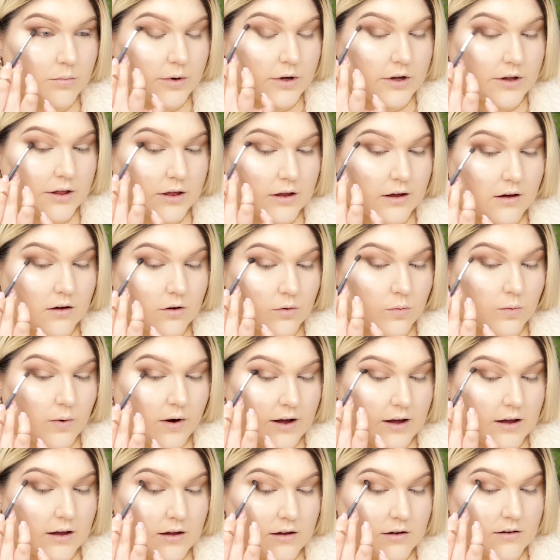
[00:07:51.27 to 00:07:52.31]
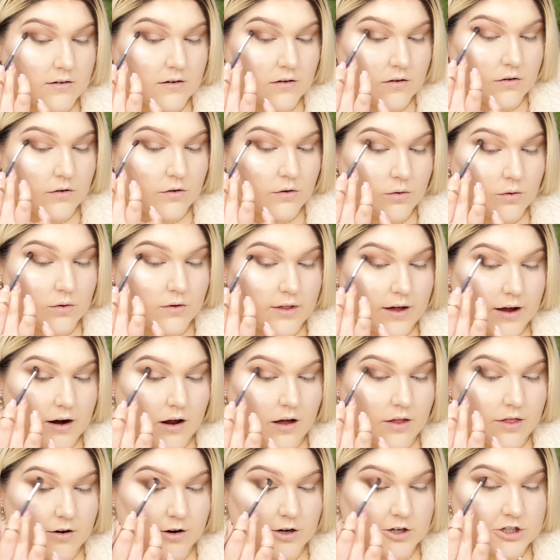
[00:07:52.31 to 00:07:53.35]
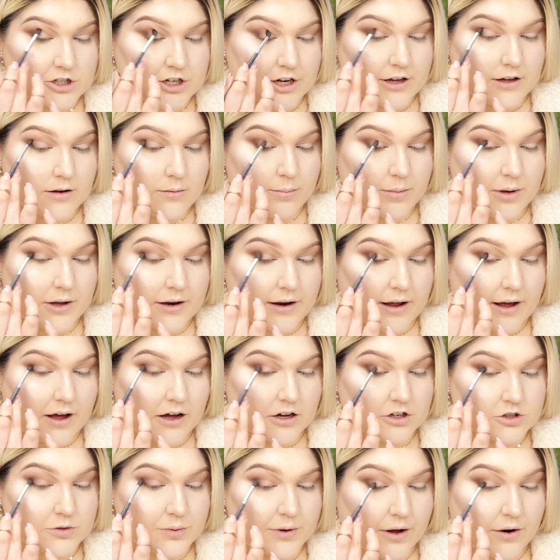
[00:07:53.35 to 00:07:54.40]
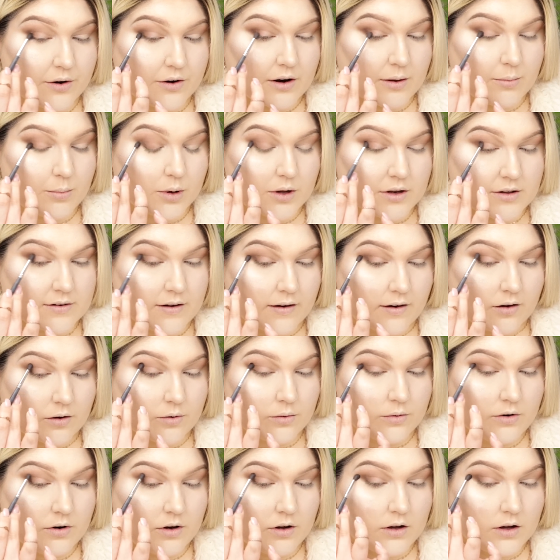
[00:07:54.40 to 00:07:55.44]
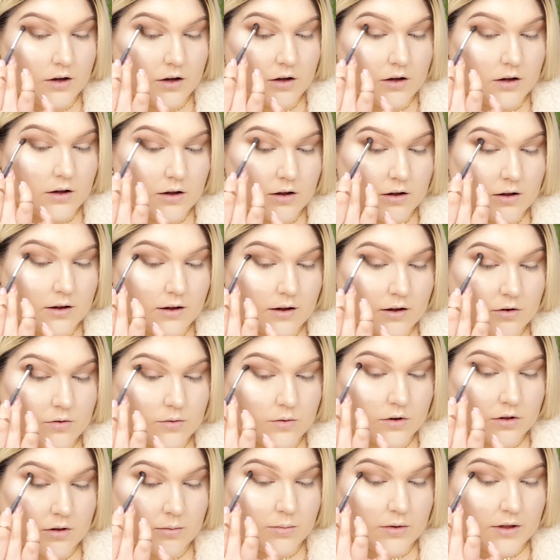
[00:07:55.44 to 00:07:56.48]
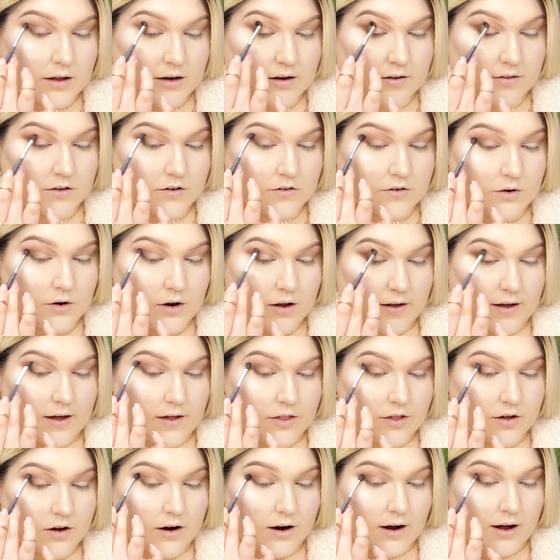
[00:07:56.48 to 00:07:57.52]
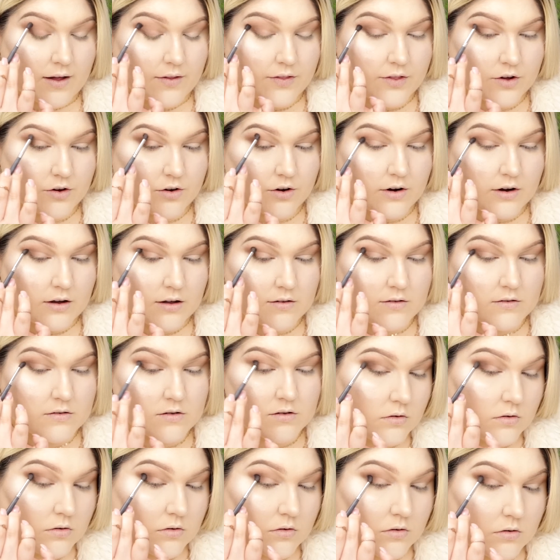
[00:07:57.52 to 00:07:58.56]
pulling it right into that other shade Panache we already put down and really blending the two together at the crease.